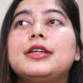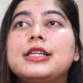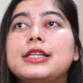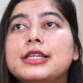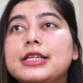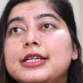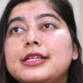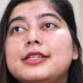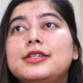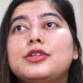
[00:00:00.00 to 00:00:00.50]

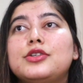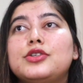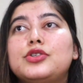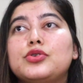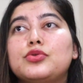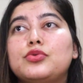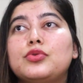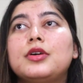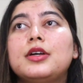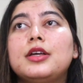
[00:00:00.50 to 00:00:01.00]
need
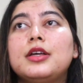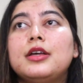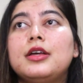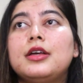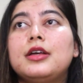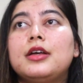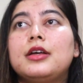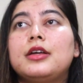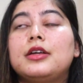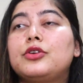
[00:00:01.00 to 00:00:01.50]

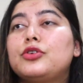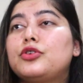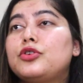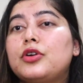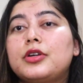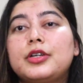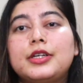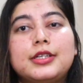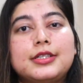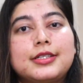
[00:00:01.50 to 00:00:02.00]

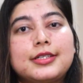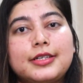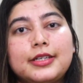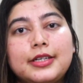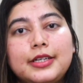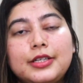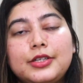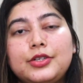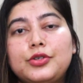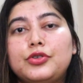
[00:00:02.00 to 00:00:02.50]
a
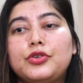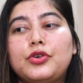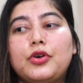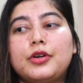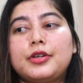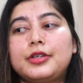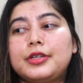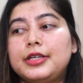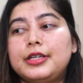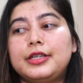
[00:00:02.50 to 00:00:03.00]
screen, you do
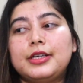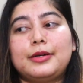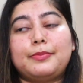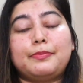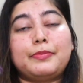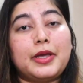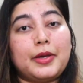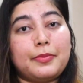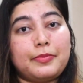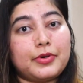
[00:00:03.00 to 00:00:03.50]
not need a
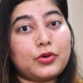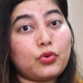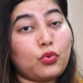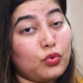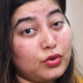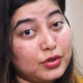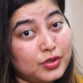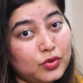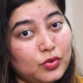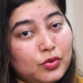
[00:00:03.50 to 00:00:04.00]
paper.
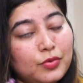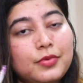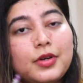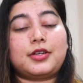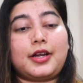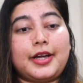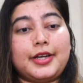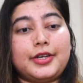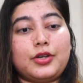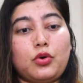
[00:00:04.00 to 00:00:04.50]
Also
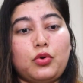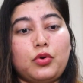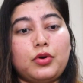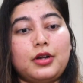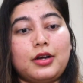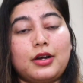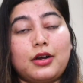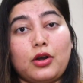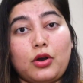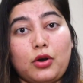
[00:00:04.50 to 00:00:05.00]
write
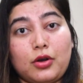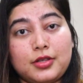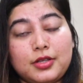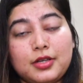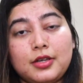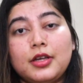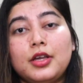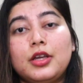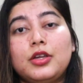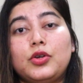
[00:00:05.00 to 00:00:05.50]
on a
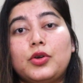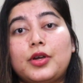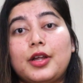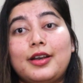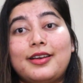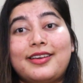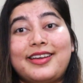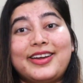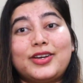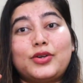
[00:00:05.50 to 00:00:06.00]
cloth, you
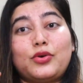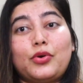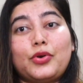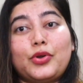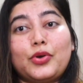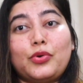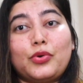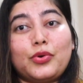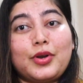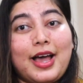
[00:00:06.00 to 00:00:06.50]
can write on
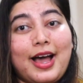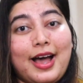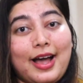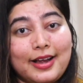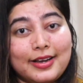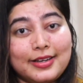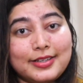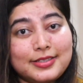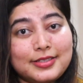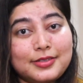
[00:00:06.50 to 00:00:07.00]
your own
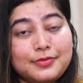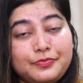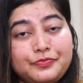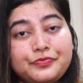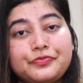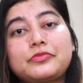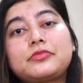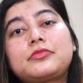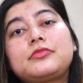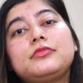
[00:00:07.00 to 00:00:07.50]
hands,
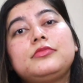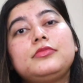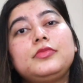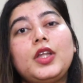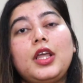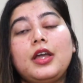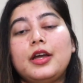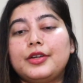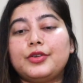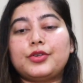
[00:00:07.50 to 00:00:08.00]

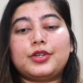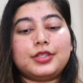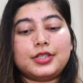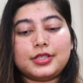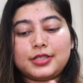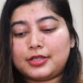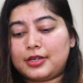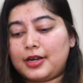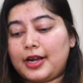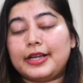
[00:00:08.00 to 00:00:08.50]
and you can
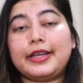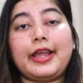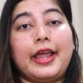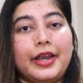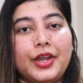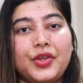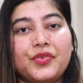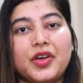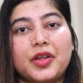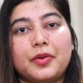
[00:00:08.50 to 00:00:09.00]
just write
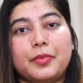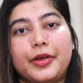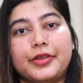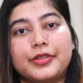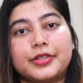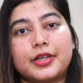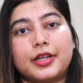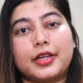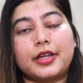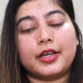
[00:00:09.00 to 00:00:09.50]
anywhere
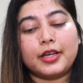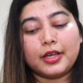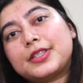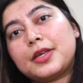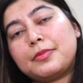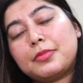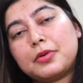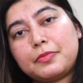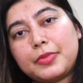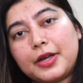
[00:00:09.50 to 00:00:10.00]
basically. Just
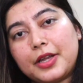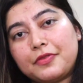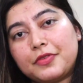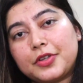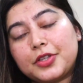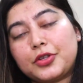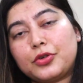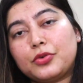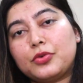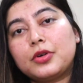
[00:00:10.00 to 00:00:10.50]
keep a pen
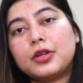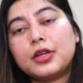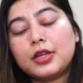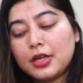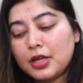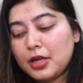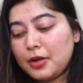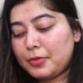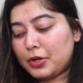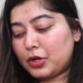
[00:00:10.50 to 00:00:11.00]
with you
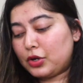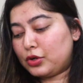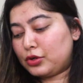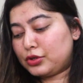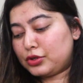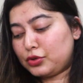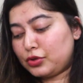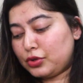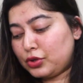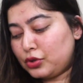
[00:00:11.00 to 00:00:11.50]

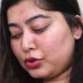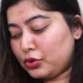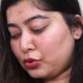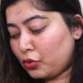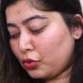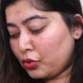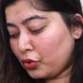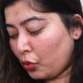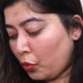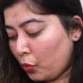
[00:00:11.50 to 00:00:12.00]
because you
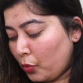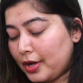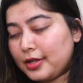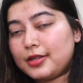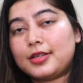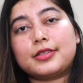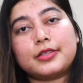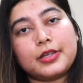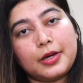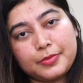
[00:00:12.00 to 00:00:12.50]
don't know
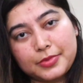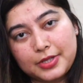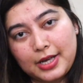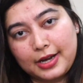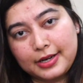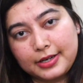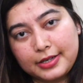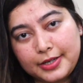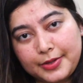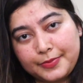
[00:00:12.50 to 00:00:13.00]
when this comes
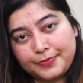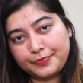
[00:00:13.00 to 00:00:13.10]
handy.